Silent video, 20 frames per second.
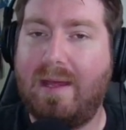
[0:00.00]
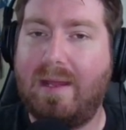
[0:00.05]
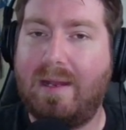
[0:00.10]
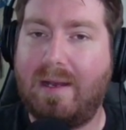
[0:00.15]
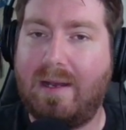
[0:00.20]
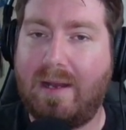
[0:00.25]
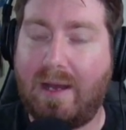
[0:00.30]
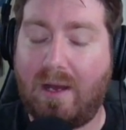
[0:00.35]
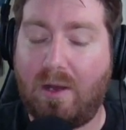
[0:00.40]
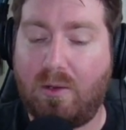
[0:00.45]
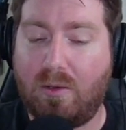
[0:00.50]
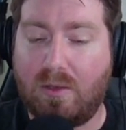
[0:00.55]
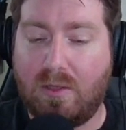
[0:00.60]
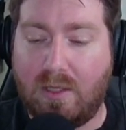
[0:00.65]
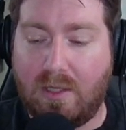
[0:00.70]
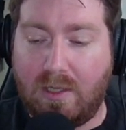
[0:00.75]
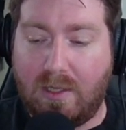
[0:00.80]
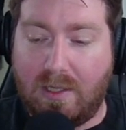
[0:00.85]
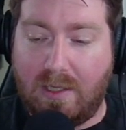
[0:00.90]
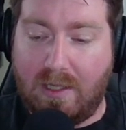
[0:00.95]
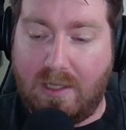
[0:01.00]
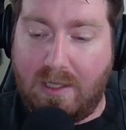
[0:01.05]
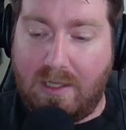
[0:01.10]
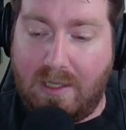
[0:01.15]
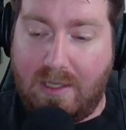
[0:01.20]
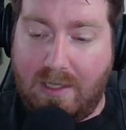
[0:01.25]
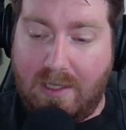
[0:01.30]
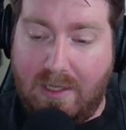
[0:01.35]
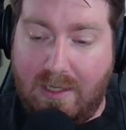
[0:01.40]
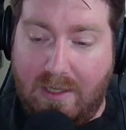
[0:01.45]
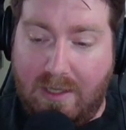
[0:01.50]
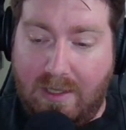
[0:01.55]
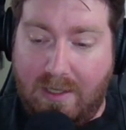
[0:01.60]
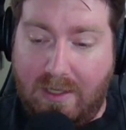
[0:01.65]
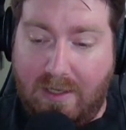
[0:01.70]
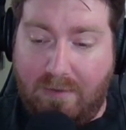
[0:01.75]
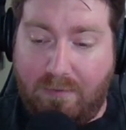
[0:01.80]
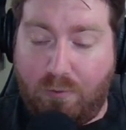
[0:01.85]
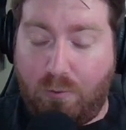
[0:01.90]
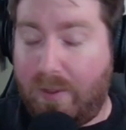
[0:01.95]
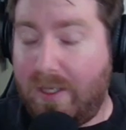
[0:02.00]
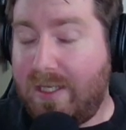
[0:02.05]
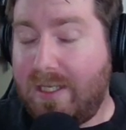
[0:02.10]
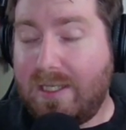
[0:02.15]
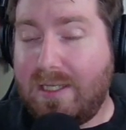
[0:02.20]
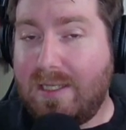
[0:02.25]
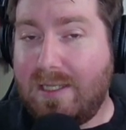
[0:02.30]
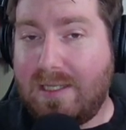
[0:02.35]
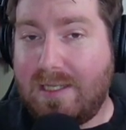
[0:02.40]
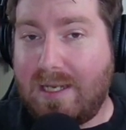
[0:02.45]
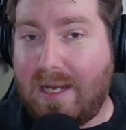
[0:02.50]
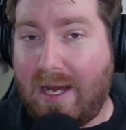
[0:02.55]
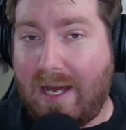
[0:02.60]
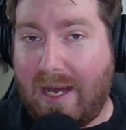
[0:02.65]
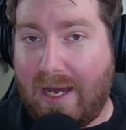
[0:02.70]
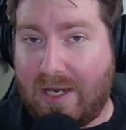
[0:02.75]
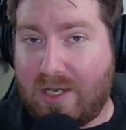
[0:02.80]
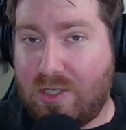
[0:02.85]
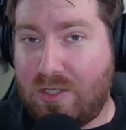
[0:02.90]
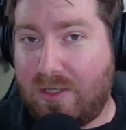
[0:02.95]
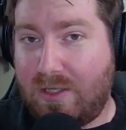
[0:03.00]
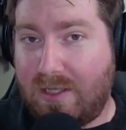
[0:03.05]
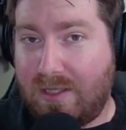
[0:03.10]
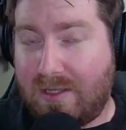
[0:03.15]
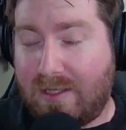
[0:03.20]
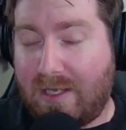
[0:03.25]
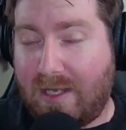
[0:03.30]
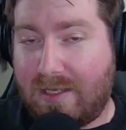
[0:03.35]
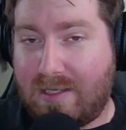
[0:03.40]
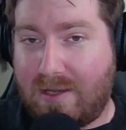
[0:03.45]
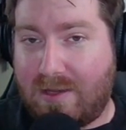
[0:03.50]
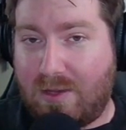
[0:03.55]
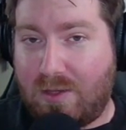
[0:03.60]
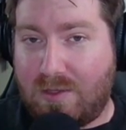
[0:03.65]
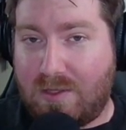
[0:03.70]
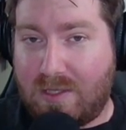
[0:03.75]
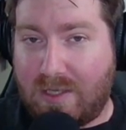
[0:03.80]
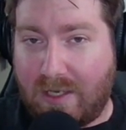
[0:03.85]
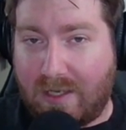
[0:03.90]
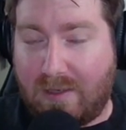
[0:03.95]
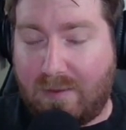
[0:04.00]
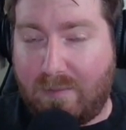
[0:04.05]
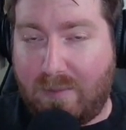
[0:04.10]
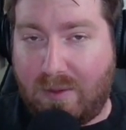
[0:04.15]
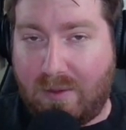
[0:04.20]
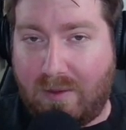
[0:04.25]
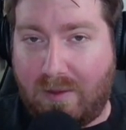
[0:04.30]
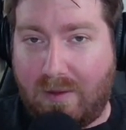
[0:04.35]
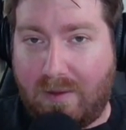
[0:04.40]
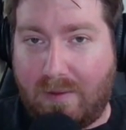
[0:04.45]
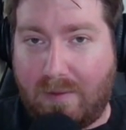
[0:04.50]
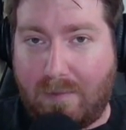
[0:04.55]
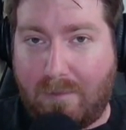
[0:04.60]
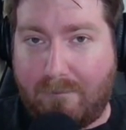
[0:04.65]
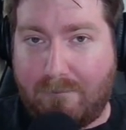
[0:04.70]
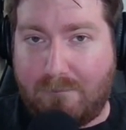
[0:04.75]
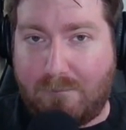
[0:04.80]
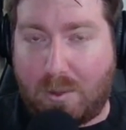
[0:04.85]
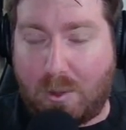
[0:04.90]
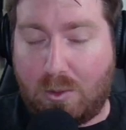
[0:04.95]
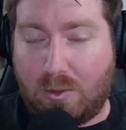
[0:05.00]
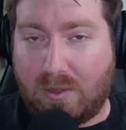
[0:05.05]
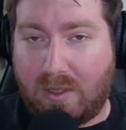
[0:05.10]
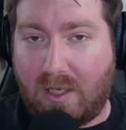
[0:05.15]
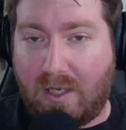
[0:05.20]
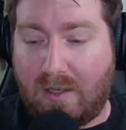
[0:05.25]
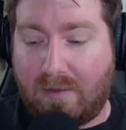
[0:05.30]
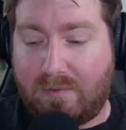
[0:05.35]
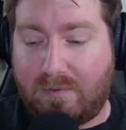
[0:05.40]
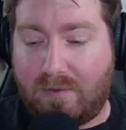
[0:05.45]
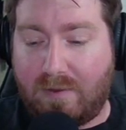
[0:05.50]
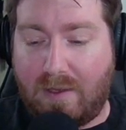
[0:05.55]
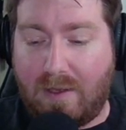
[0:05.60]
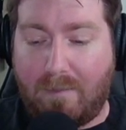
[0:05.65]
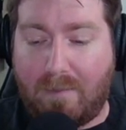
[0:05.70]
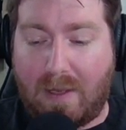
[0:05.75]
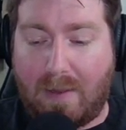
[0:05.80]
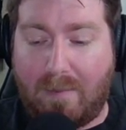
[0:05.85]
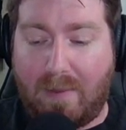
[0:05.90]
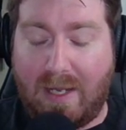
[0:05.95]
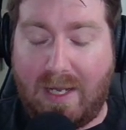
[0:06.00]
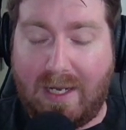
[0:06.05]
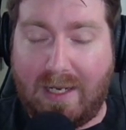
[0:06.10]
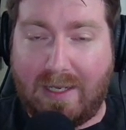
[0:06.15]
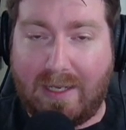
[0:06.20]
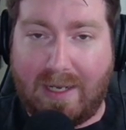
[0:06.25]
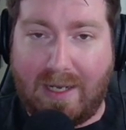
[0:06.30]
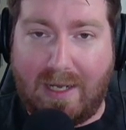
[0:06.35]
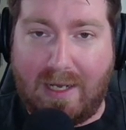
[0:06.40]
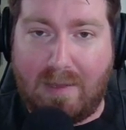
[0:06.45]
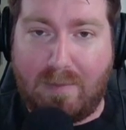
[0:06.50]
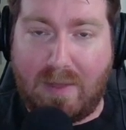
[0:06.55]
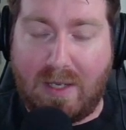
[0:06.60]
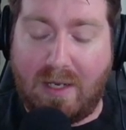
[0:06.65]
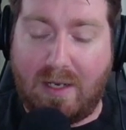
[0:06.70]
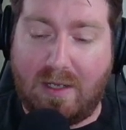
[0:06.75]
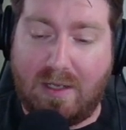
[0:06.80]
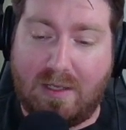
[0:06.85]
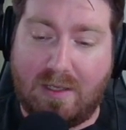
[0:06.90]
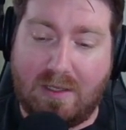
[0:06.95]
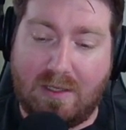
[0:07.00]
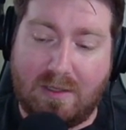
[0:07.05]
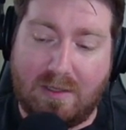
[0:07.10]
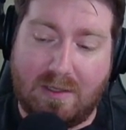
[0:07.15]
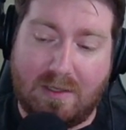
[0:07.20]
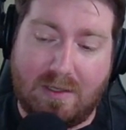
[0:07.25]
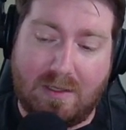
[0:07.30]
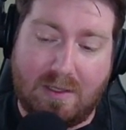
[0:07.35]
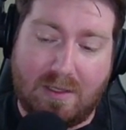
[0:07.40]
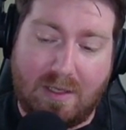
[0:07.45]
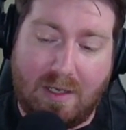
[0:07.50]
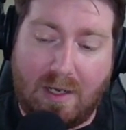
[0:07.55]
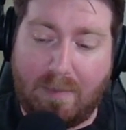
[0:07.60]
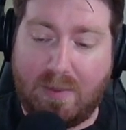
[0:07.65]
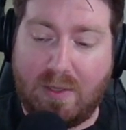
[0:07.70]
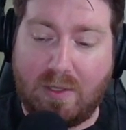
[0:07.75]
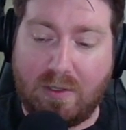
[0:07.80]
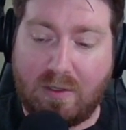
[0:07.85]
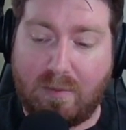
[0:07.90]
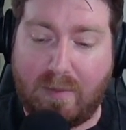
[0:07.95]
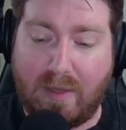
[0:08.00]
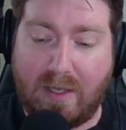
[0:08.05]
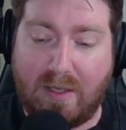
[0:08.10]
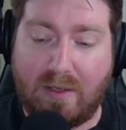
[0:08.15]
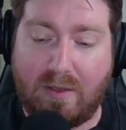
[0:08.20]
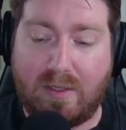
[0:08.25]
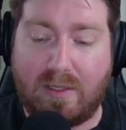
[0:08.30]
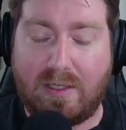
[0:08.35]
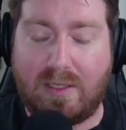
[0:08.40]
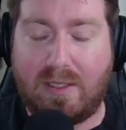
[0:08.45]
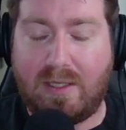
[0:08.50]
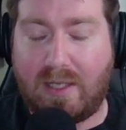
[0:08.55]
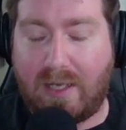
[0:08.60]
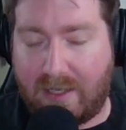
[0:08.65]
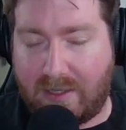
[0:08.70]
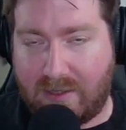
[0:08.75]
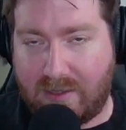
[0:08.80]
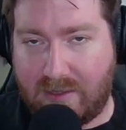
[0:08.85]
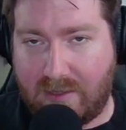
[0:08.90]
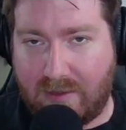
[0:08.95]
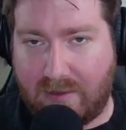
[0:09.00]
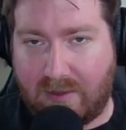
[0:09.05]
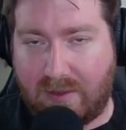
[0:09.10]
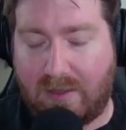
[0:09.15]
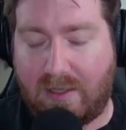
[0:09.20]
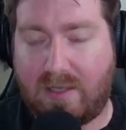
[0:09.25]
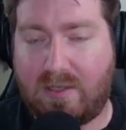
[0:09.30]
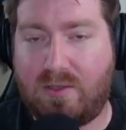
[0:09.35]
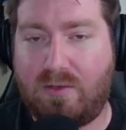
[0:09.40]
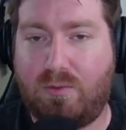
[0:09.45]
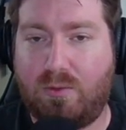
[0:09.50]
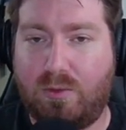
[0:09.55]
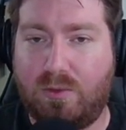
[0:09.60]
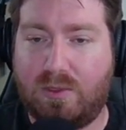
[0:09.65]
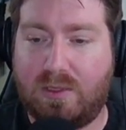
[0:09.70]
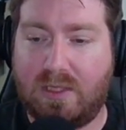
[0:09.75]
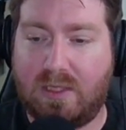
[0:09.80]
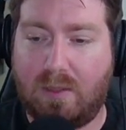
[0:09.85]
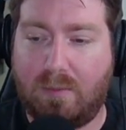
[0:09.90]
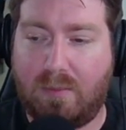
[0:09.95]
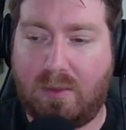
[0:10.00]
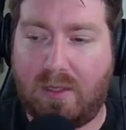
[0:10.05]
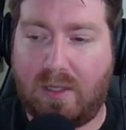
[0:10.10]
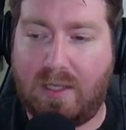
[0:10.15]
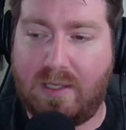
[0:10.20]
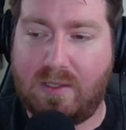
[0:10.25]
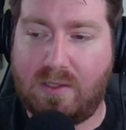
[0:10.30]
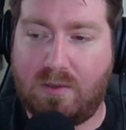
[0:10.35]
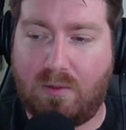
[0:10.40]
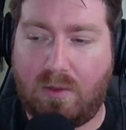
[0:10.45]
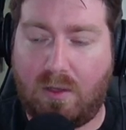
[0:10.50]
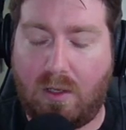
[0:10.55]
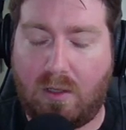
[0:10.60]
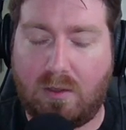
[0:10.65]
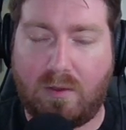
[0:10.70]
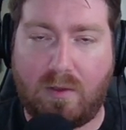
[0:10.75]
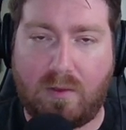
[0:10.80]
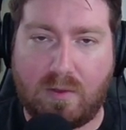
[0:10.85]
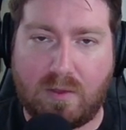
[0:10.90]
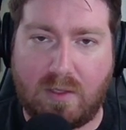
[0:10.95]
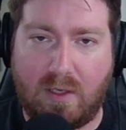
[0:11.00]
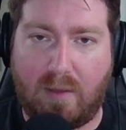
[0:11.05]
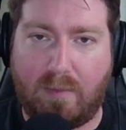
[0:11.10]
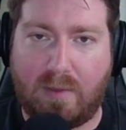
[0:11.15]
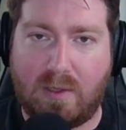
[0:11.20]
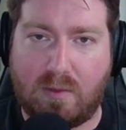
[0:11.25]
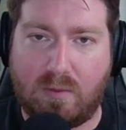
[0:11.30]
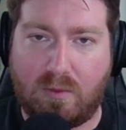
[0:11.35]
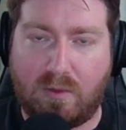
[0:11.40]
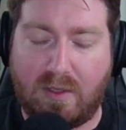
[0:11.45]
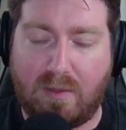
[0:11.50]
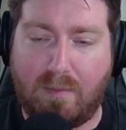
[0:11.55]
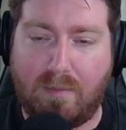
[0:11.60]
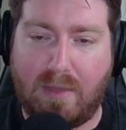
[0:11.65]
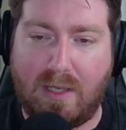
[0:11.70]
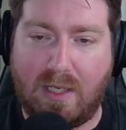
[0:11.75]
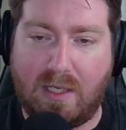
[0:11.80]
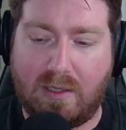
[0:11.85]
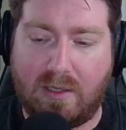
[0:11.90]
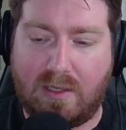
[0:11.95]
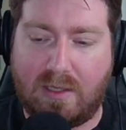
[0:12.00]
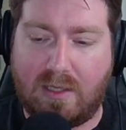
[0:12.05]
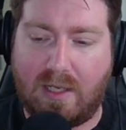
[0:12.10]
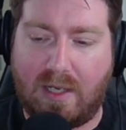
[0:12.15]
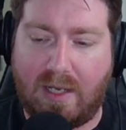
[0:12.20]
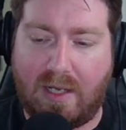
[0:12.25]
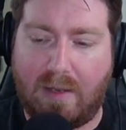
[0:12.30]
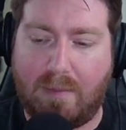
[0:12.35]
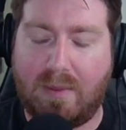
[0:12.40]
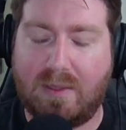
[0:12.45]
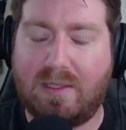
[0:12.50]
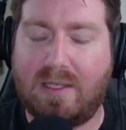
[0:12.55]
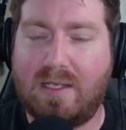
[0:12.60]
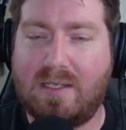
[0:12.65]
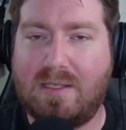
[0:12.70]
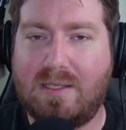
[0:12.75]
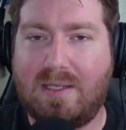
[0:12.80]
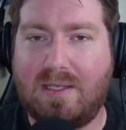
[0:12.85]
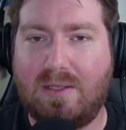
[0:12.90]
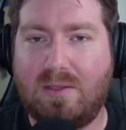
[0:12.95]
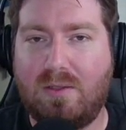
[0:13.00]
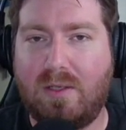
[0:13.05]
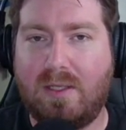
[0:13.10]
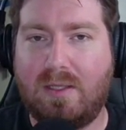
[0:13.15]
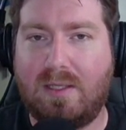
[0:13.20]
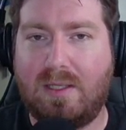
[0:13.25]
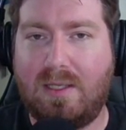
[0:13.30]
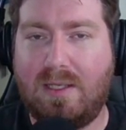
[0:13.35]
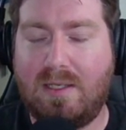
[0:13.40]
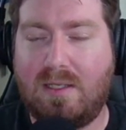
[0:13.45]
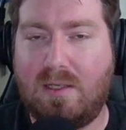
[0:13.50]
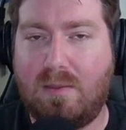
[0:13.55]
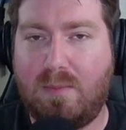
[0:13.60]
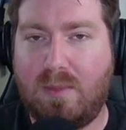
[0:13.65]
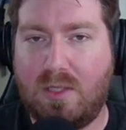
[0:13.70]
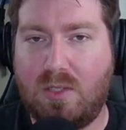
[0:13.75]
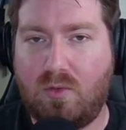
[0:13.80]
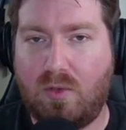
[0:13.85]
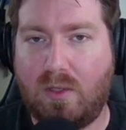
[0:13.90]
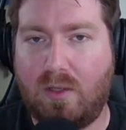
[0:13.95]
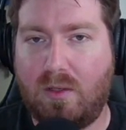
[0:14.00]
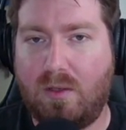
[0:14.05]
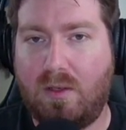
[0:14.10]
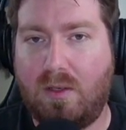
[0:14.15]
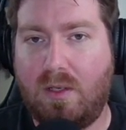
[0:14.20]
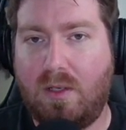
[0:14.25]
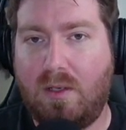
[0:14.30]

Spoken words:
Now, if we can actually get the second ability pulled off by paying 9 mana, copy your commander, yes, the legend rule still applies, so all of those copies will immediately die, but they still get the ETB trigger,